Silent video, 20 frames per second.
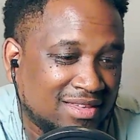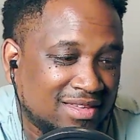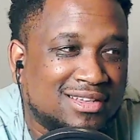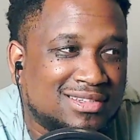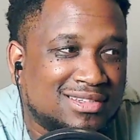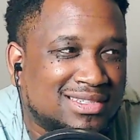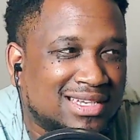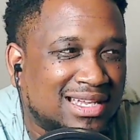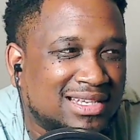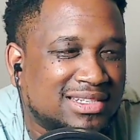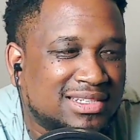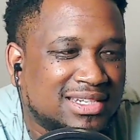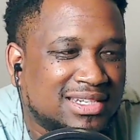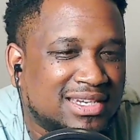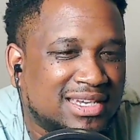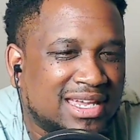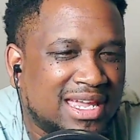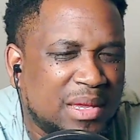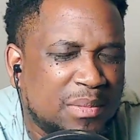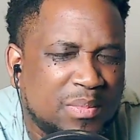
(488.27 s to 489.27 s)
Such
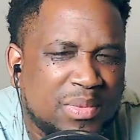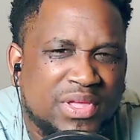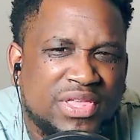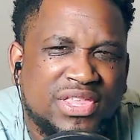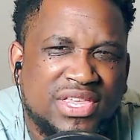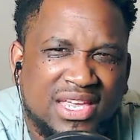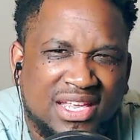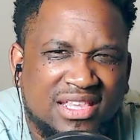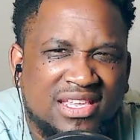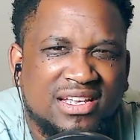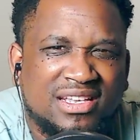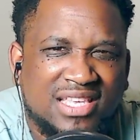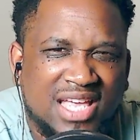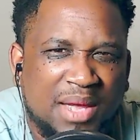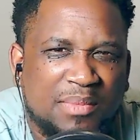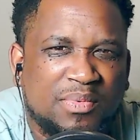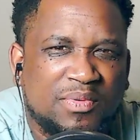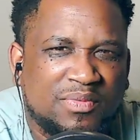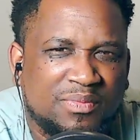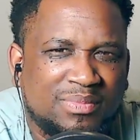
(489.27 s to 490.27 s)
a empathetic
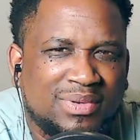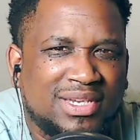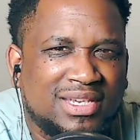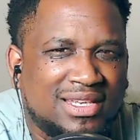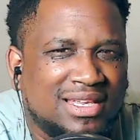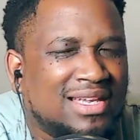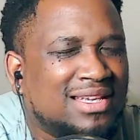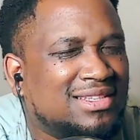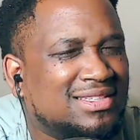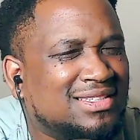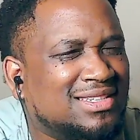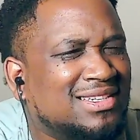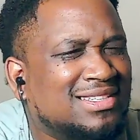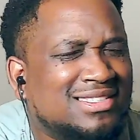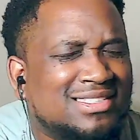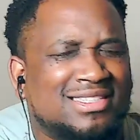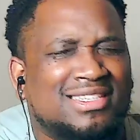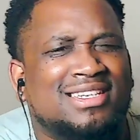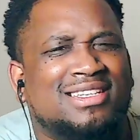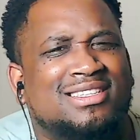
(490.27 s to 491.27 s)
type of beat.
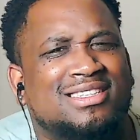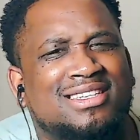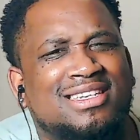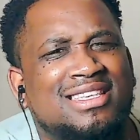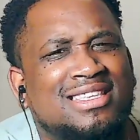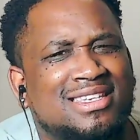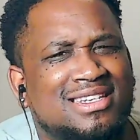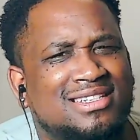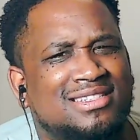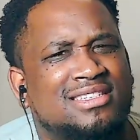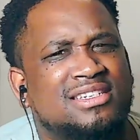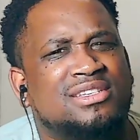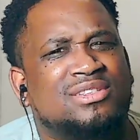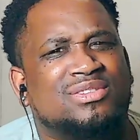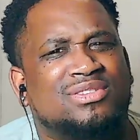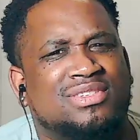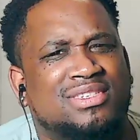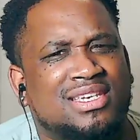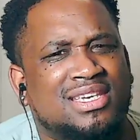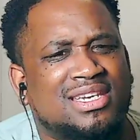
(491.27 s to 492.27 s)
It's
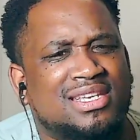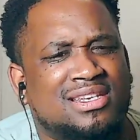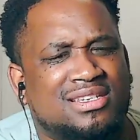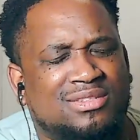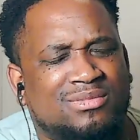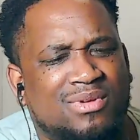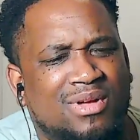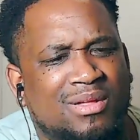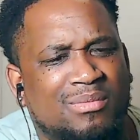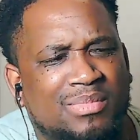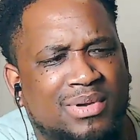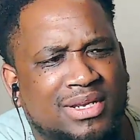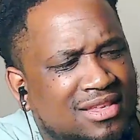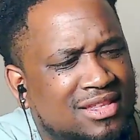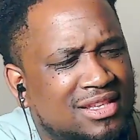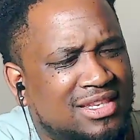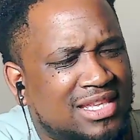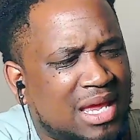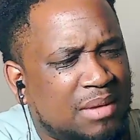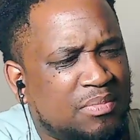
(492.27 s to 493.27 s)
interesting to say it as well,
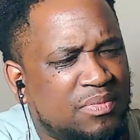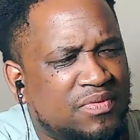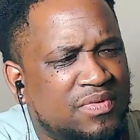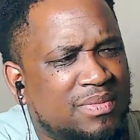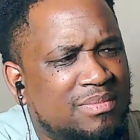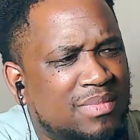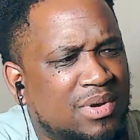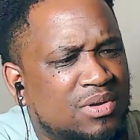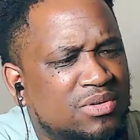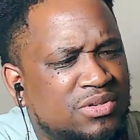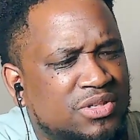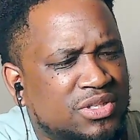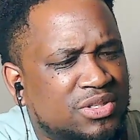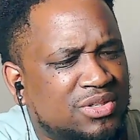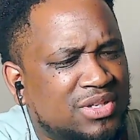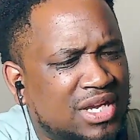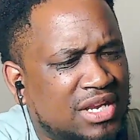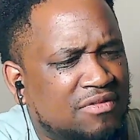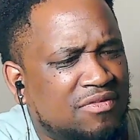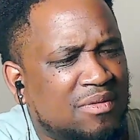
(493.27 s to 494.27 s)
but the type of
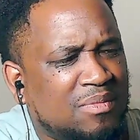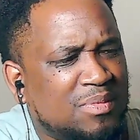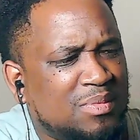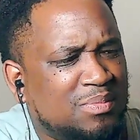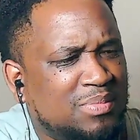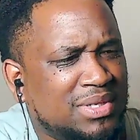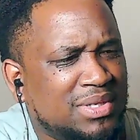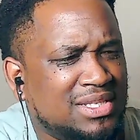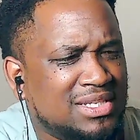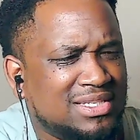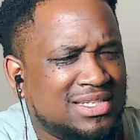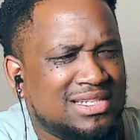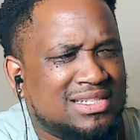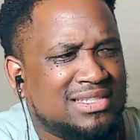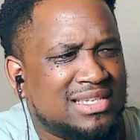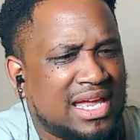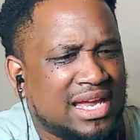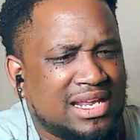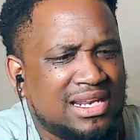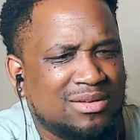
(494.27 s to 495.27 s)
emotion you get from the beat is
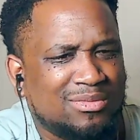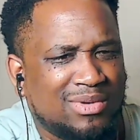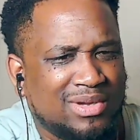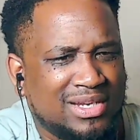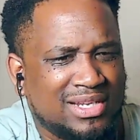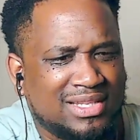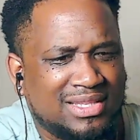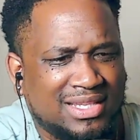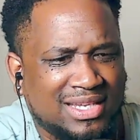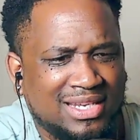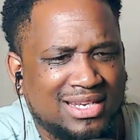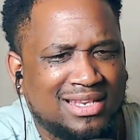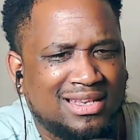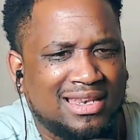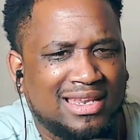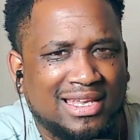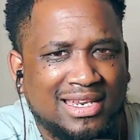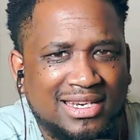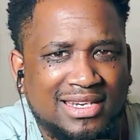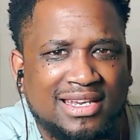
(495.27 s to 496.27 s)
exactly what it
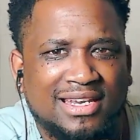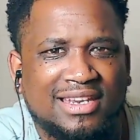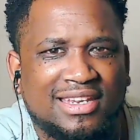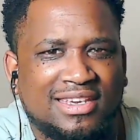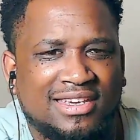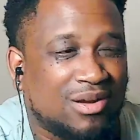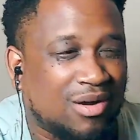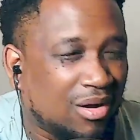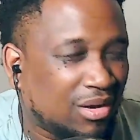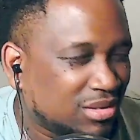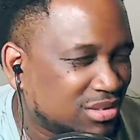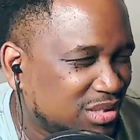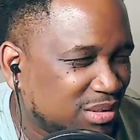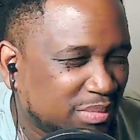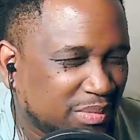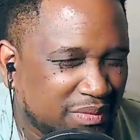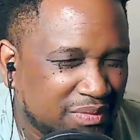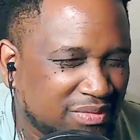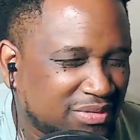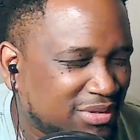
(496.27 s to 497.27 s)
did lyrically.
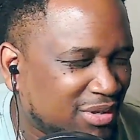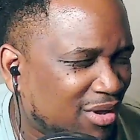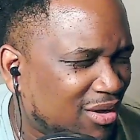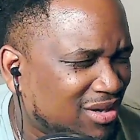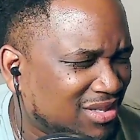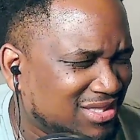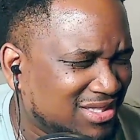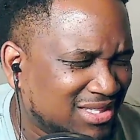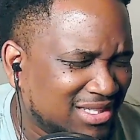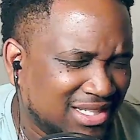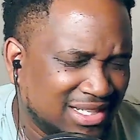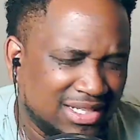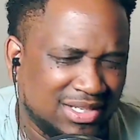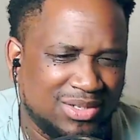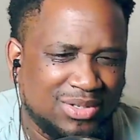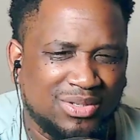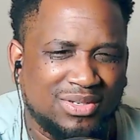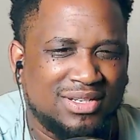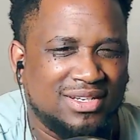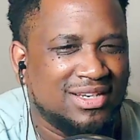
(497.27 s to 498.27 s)
Concept of the song is
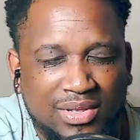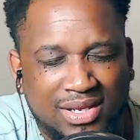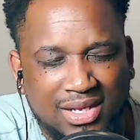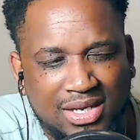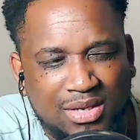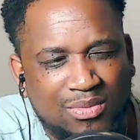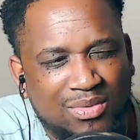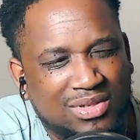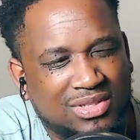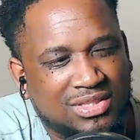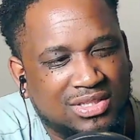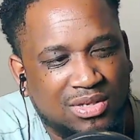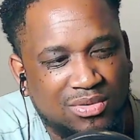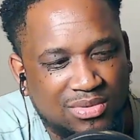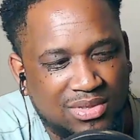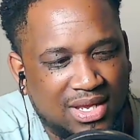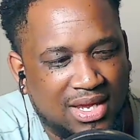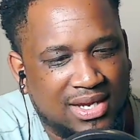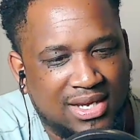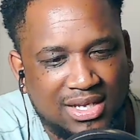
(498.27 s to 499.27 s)
really good, and he was
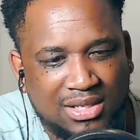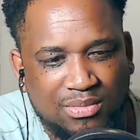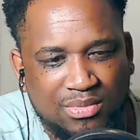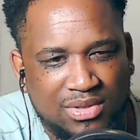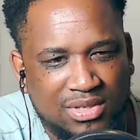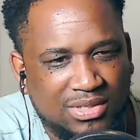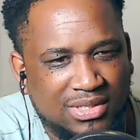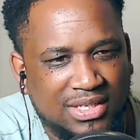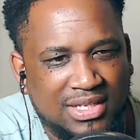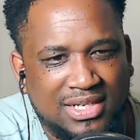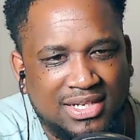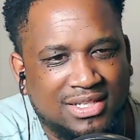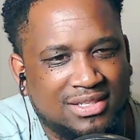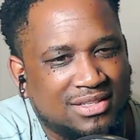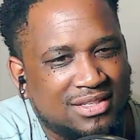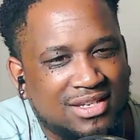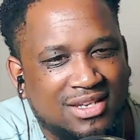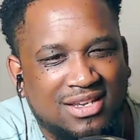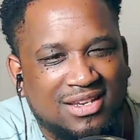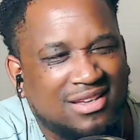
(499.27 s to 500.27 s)
so direct with his
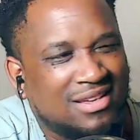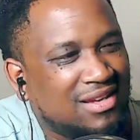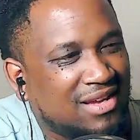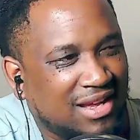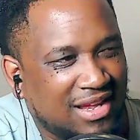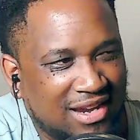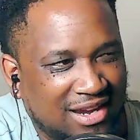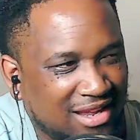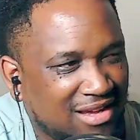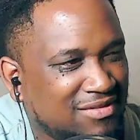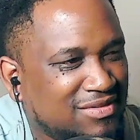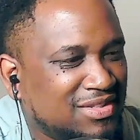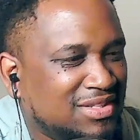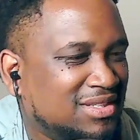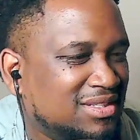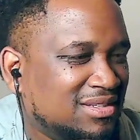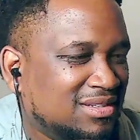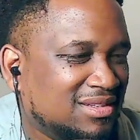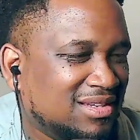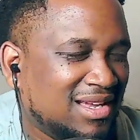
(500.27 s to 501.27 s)
lyrics. I love it.